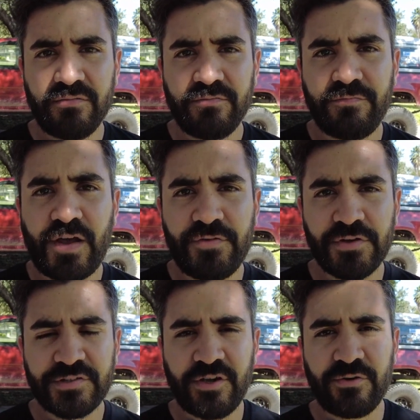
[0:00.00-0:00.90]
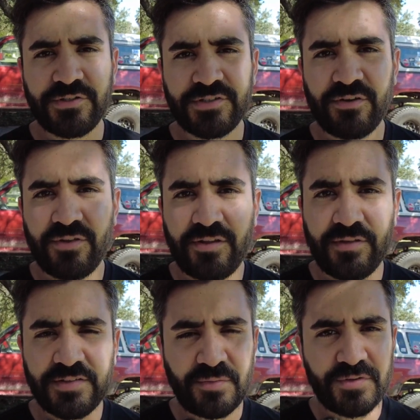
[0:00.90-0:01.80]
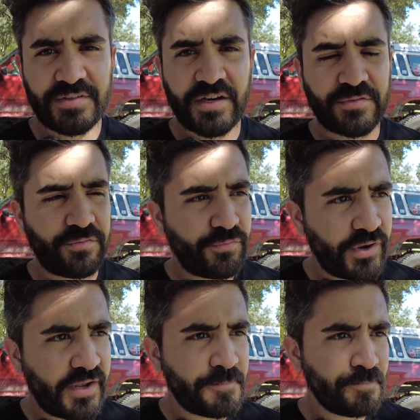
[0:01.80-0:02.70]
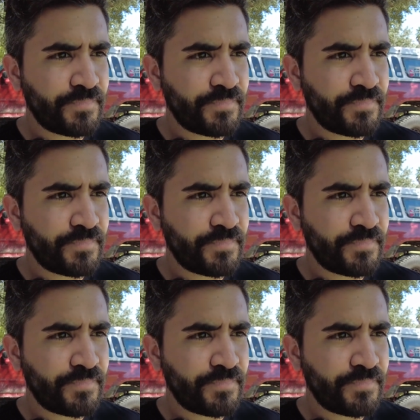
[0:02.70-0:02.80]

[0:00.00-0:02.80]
5 years ago or so. They sent me these tires for free.